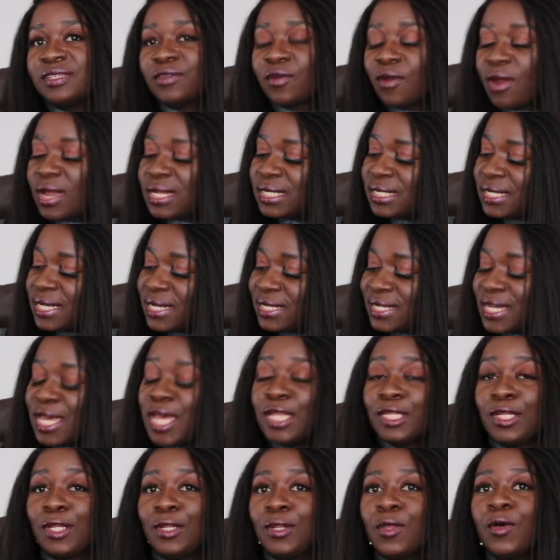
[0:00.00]
Granted,
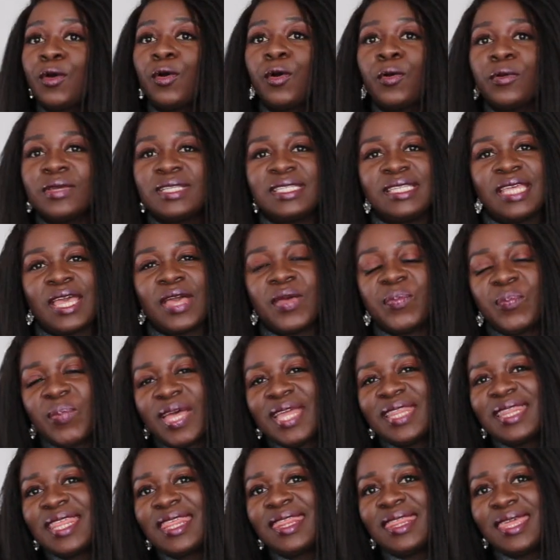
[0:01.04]
the logo is here,
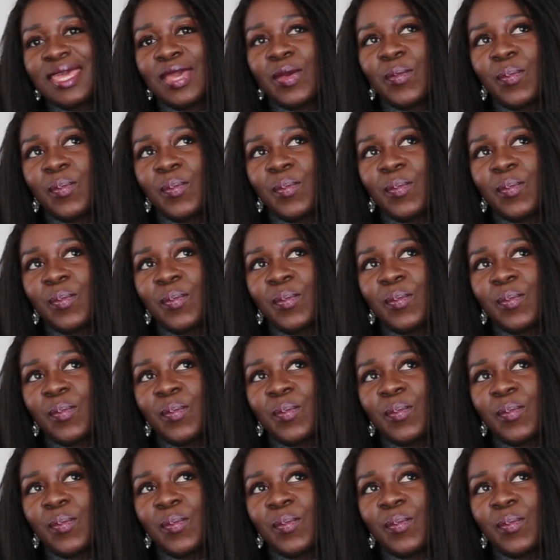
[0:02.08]
but the thing